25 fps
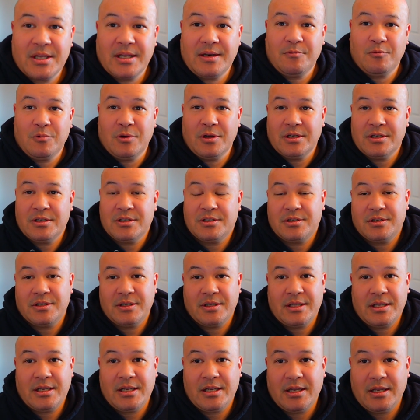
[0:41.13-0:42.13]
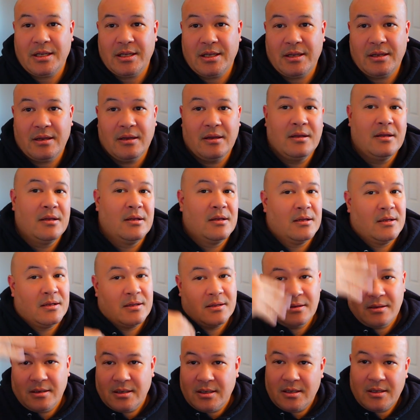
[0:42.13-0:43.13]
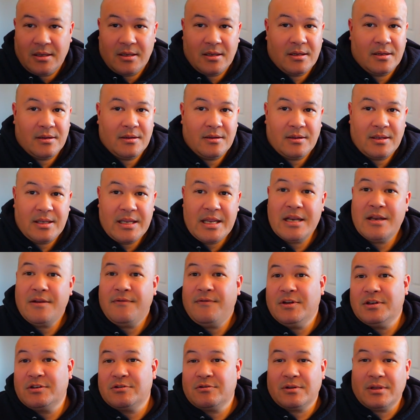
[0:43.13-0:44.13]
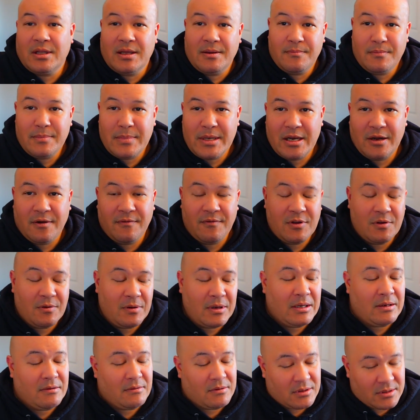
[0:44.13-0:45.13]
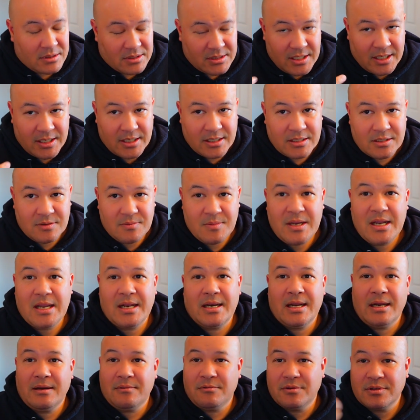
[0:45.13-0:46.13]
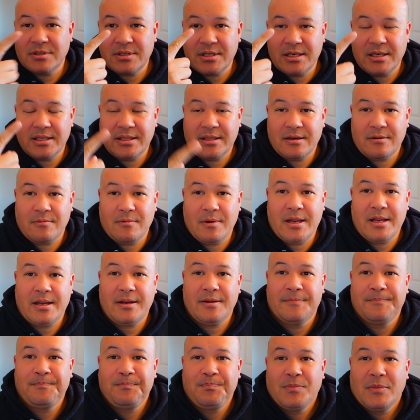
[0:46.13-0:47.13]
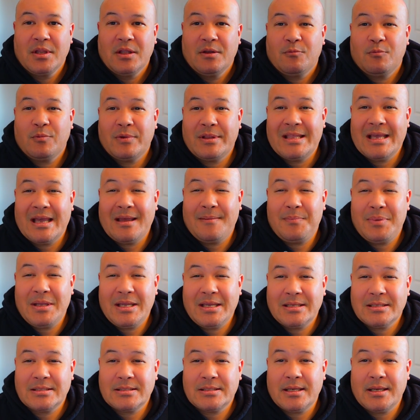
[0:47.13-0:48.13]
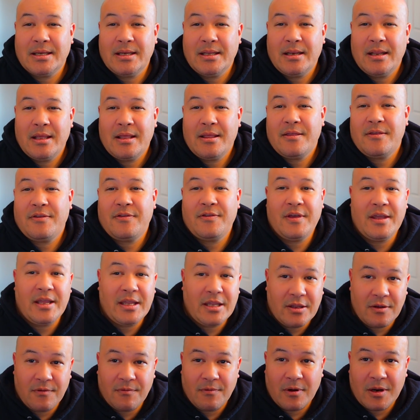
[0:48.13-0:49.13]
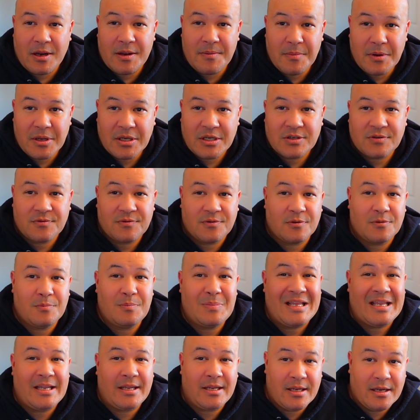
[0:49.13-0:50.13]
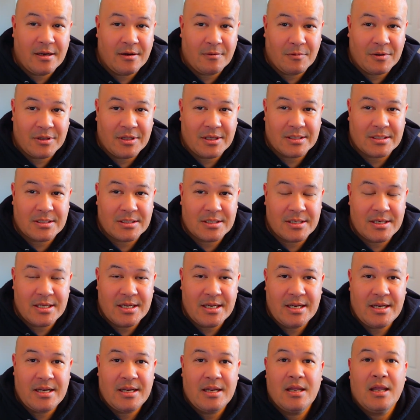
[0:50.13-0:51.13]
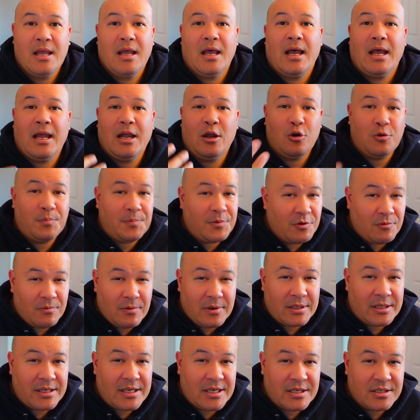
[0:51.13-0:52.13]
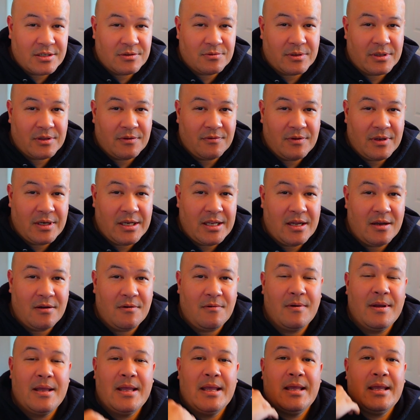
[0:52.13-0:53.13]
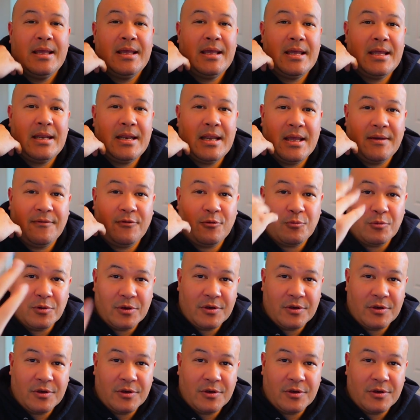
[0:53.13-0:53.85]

send one to the individual I'm interviewing, send it to me and I will send it their way. With that being said, thank you very much for being here with us today. I hope you really enjoyed the video and have a